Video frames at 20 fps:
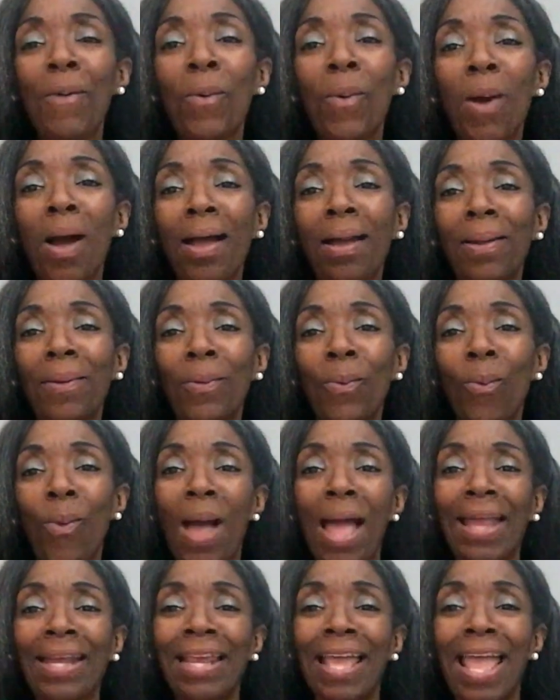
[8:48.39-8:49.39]
want
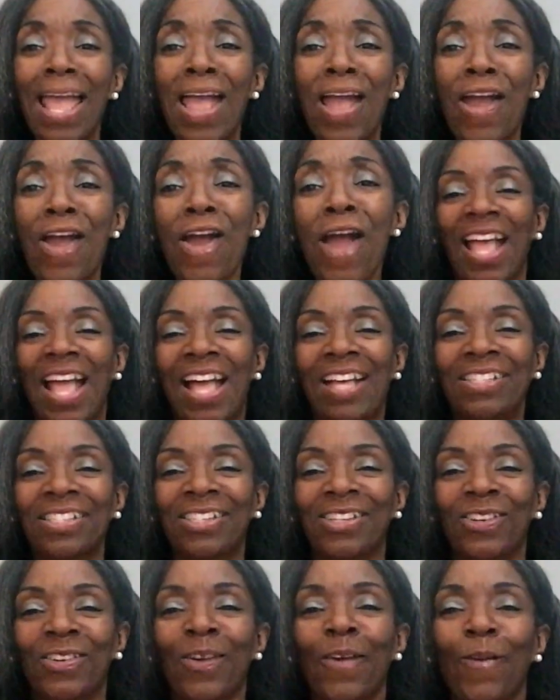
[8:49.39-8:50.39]
white hair? Asked
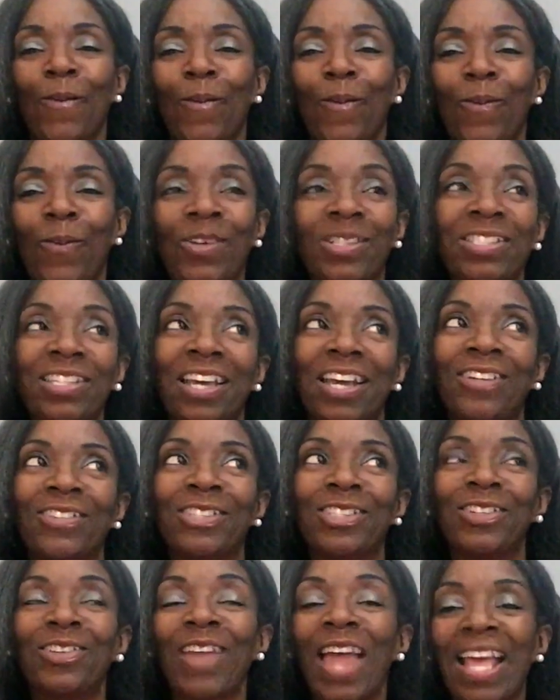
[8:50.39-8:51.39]
her, Well, which hair
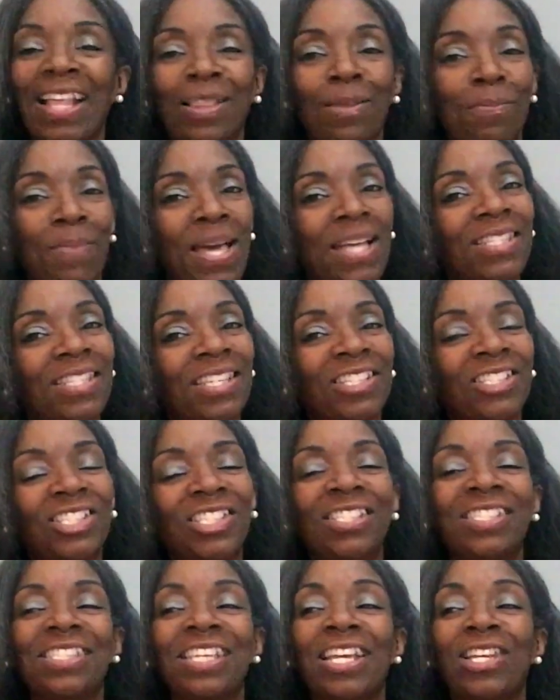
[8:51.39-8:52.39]
do you like the best? Because she
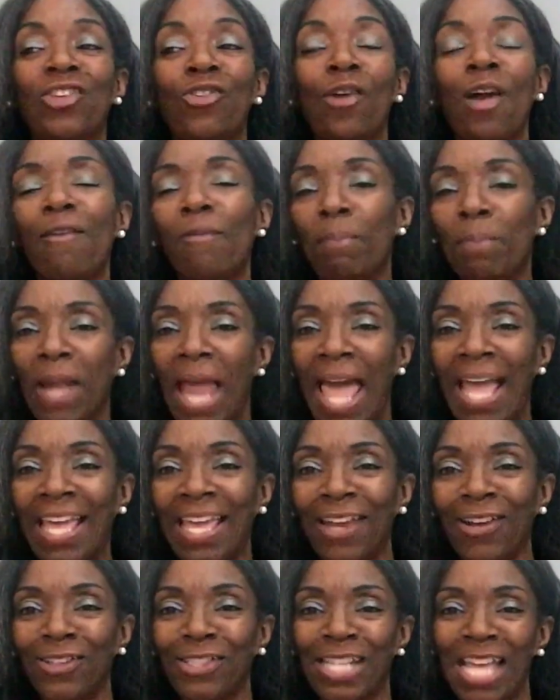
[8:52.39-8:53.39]
said, You have black
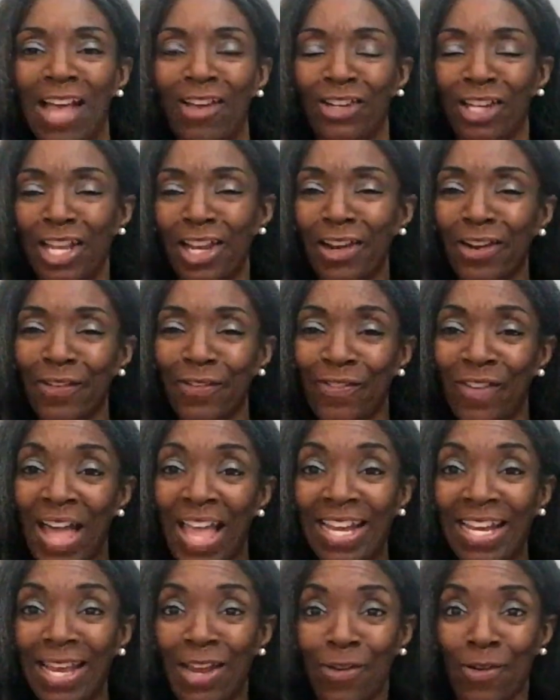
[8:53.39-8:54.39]
hair down here and
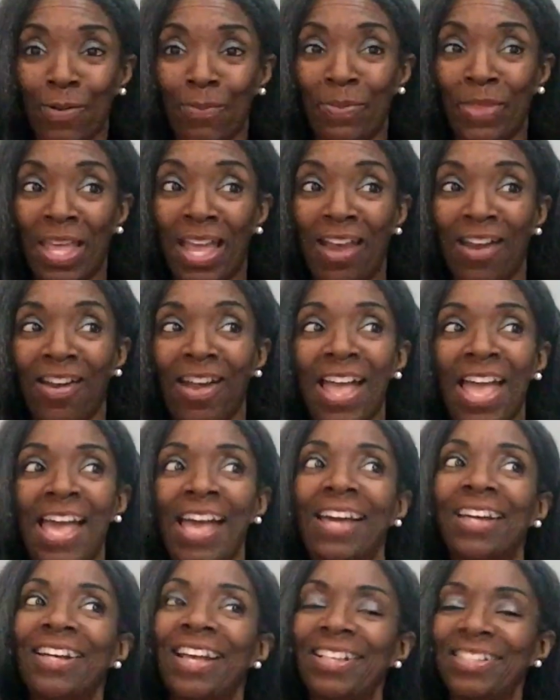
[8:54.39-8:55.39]
white hair up there.
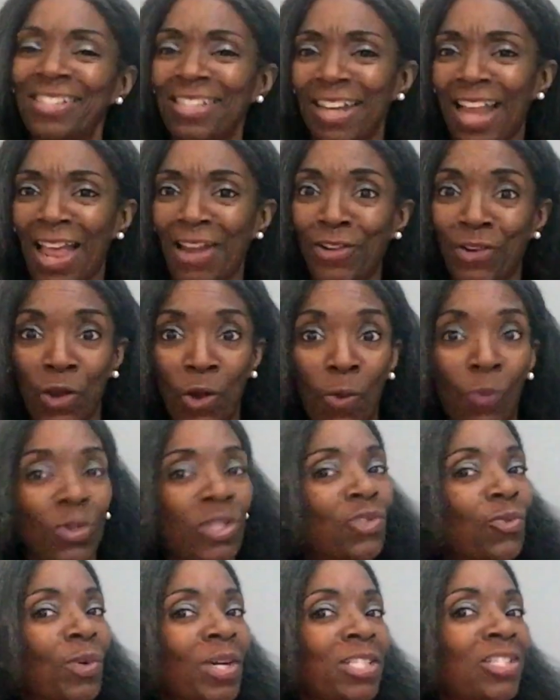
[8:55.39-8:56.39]
And I said, I know.
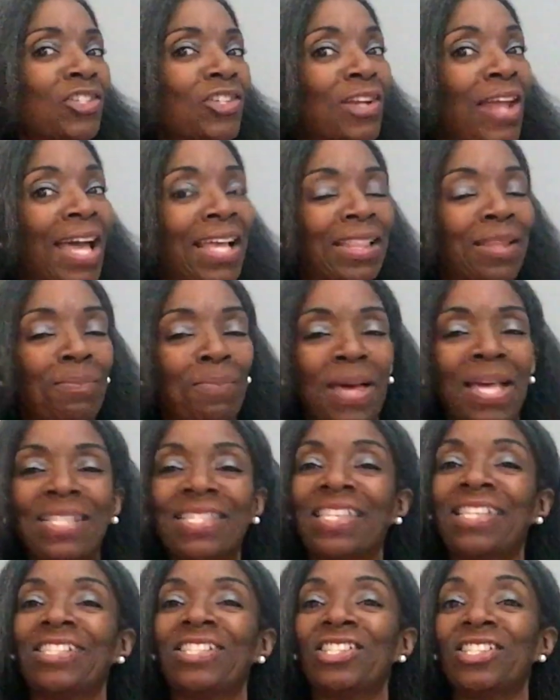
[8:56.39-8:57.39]
Which one do you like the
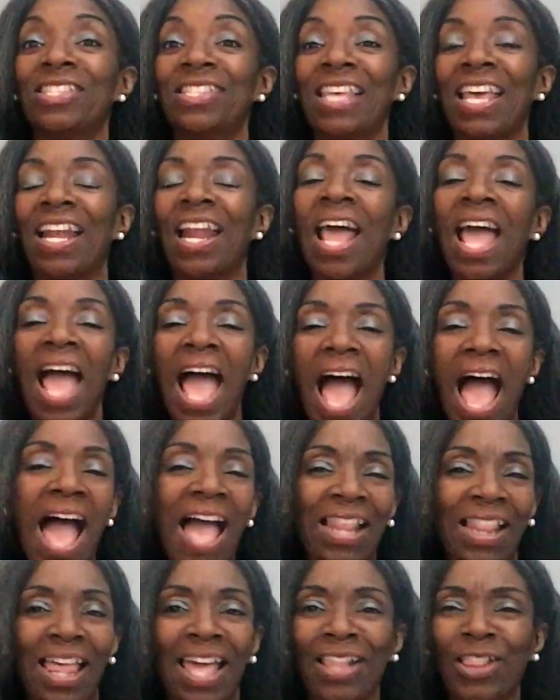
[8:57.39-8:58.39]
best? And she said,
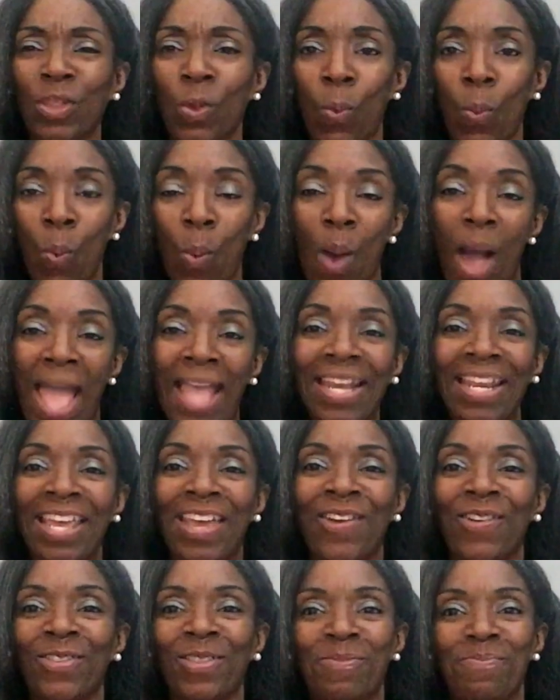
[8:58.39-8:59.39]
I like the white
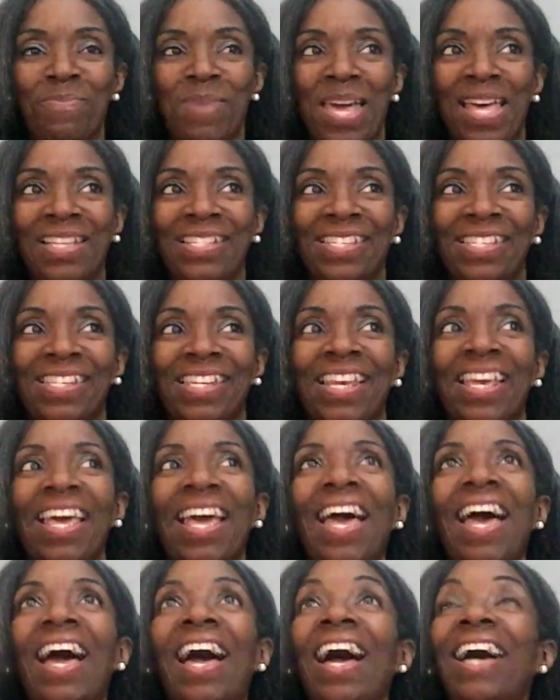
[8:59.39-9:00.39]
hair the best.
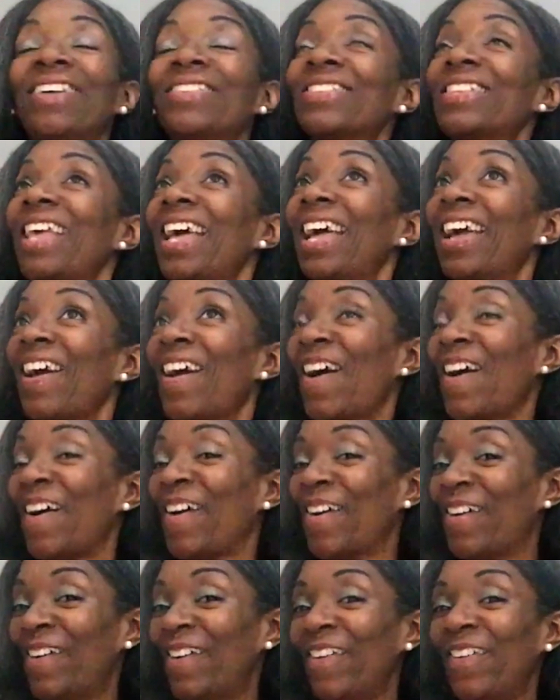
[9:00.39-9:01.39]
It's like,
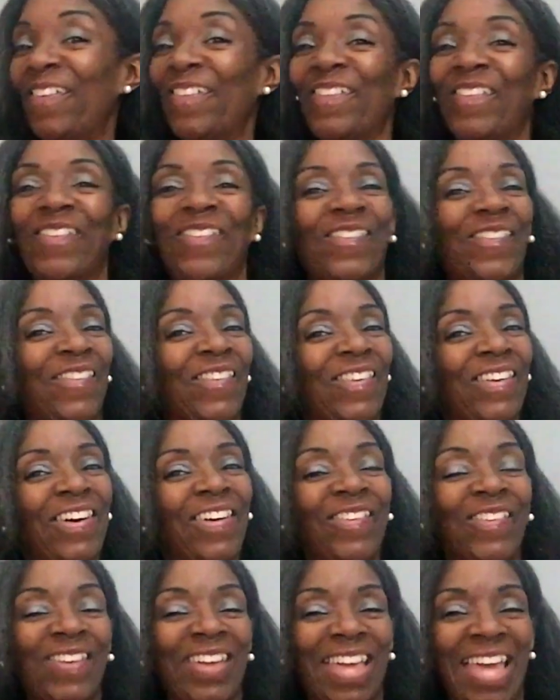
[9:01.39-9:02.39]
Oh,
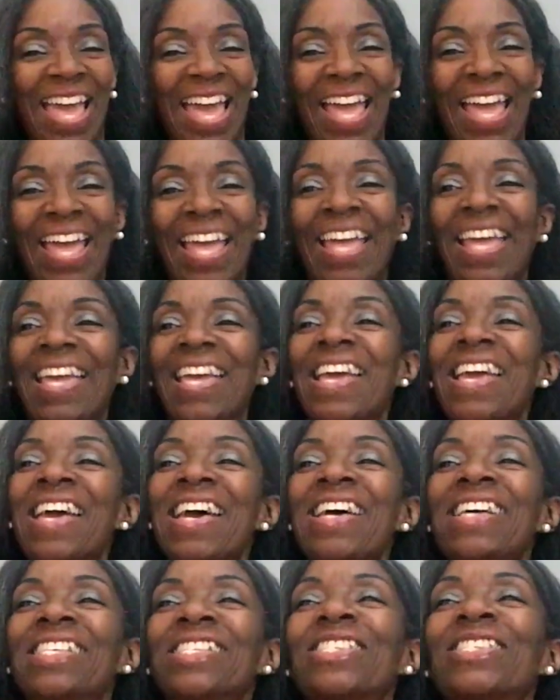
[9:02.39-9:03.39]
okay.
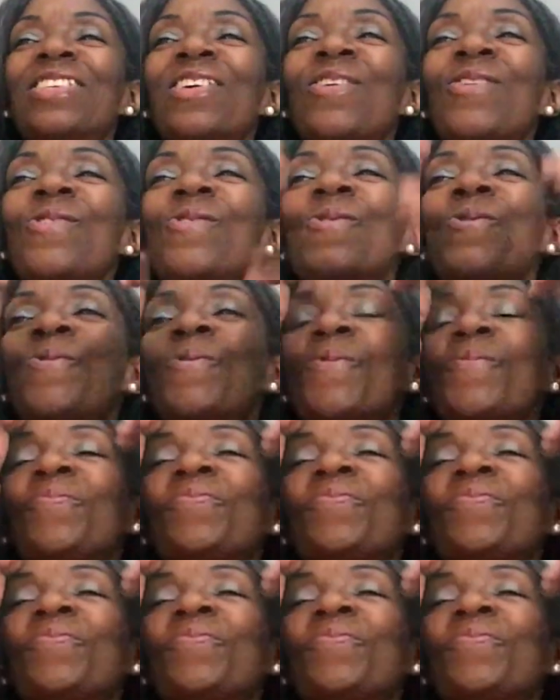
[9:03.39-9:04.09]
So